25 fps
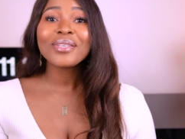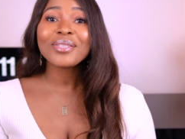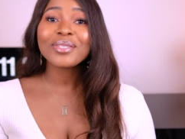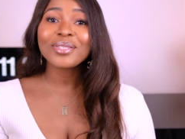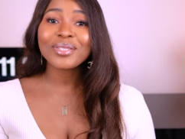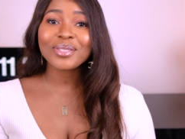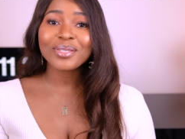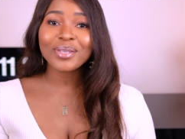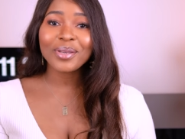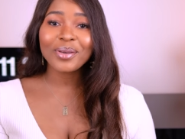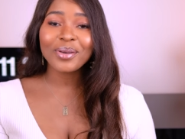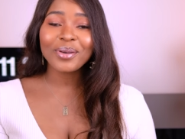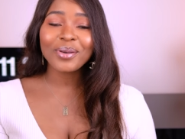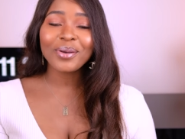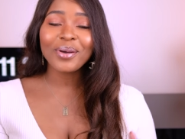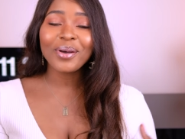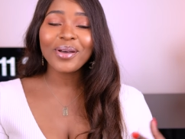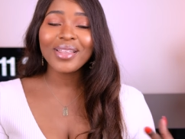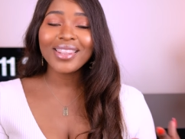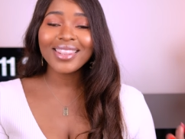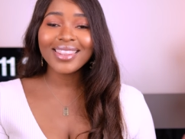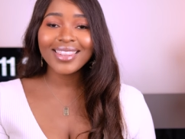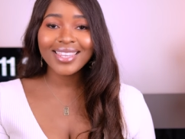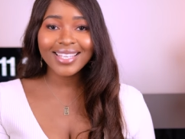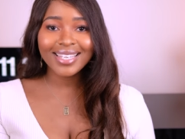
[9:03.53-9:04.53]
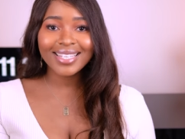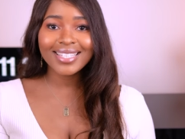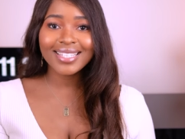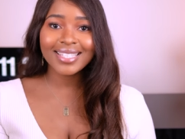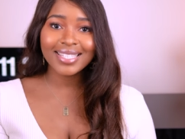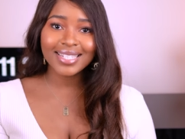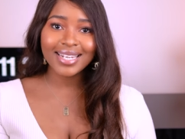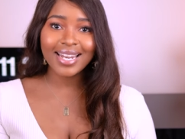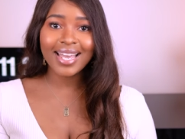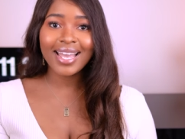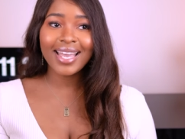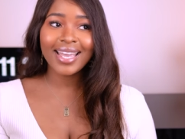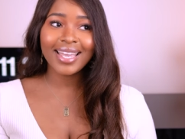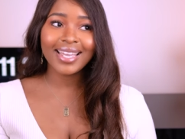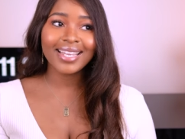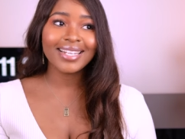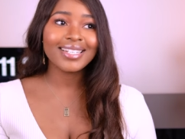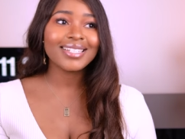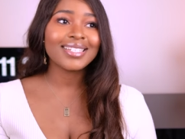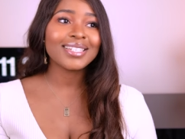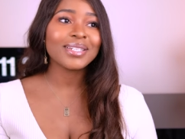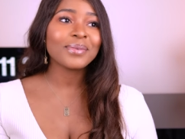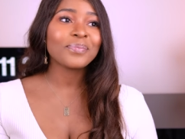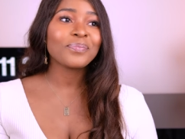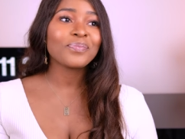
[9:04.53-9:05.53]
So on this
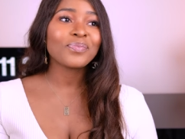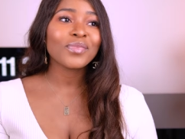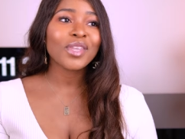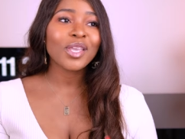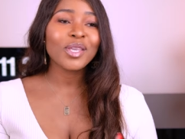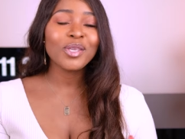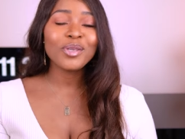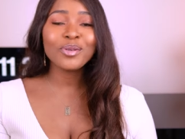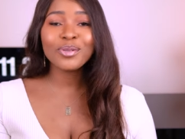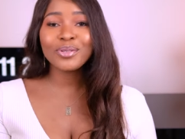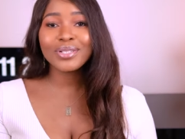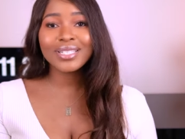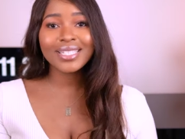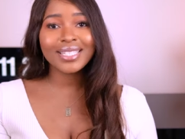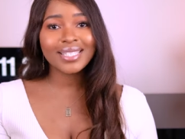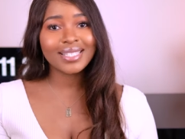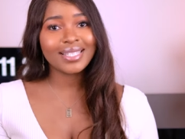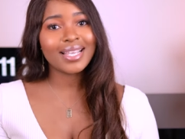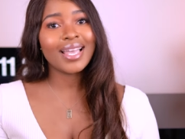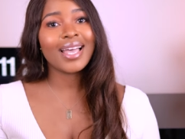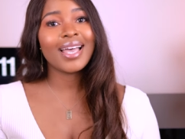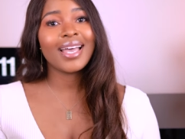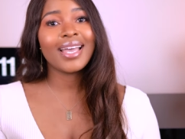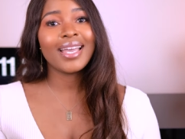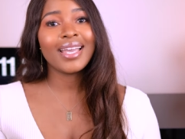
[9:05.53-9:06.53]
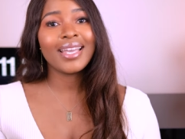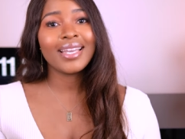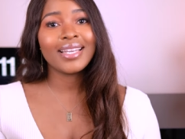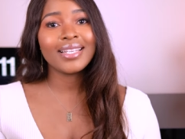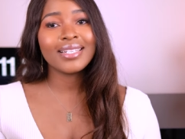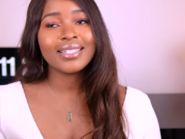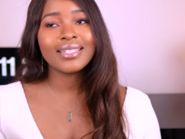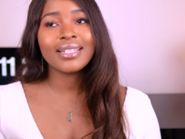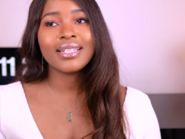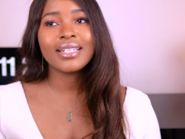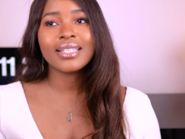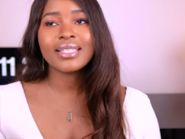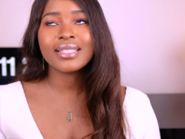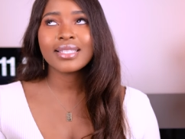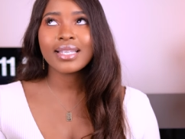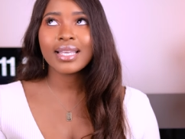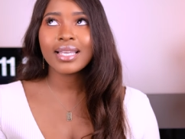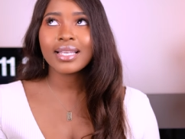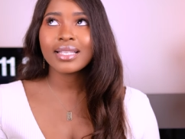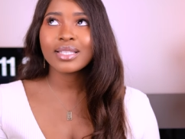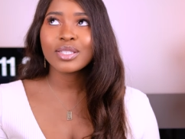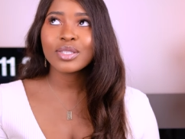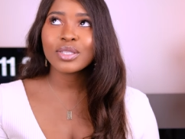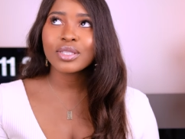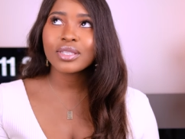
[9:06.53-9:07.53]
night, you decide, let's
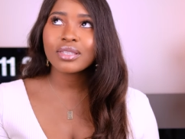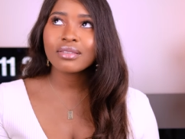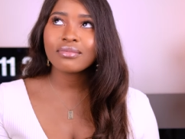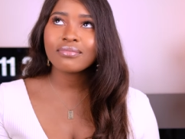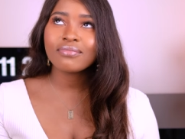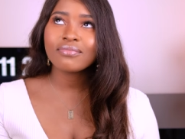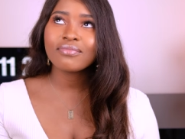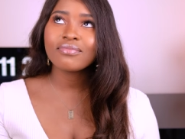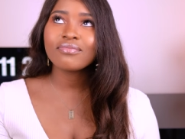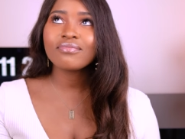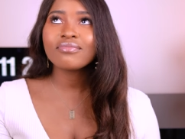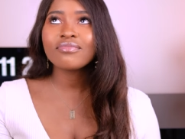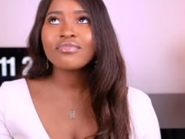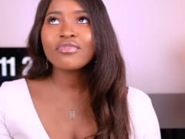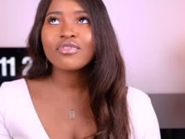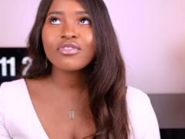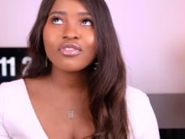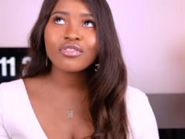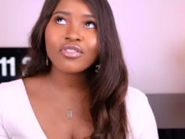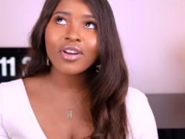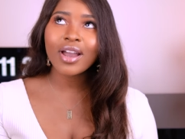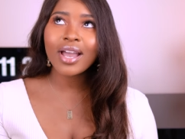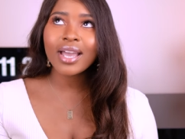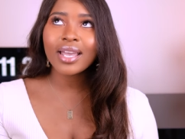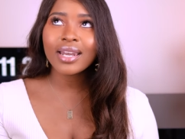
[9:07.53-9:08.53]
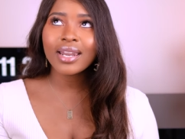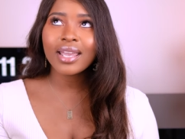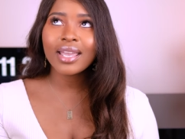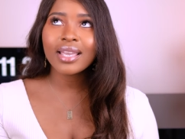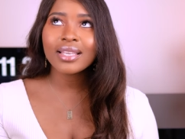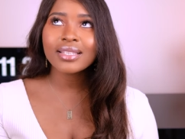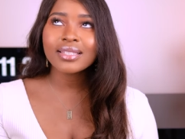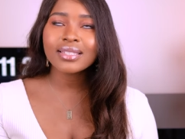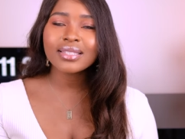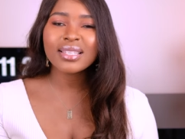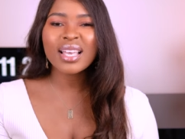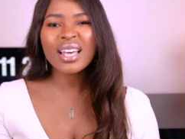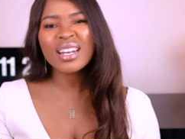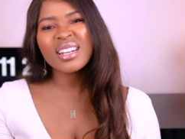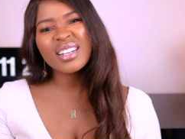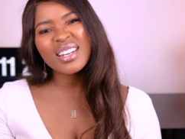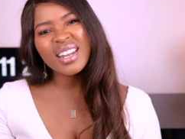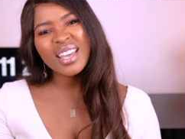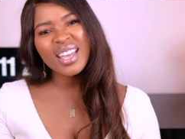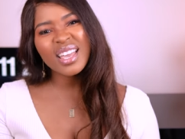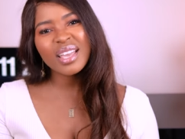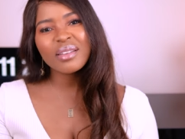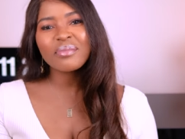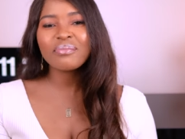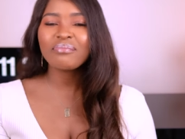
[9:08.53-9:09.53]
say it's Friday,
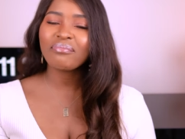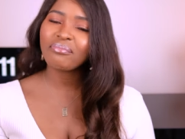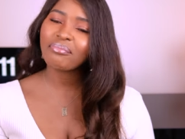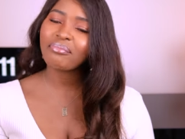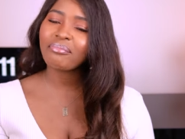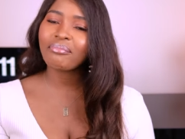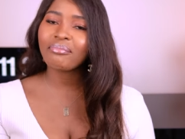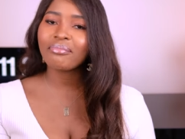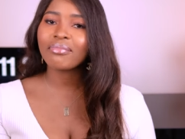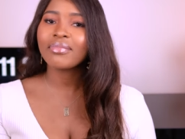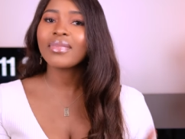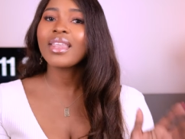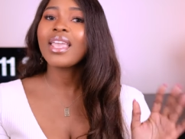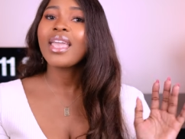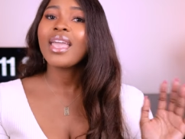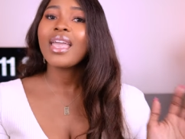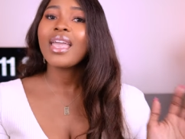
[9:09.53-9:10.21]
Saturday. Hmm.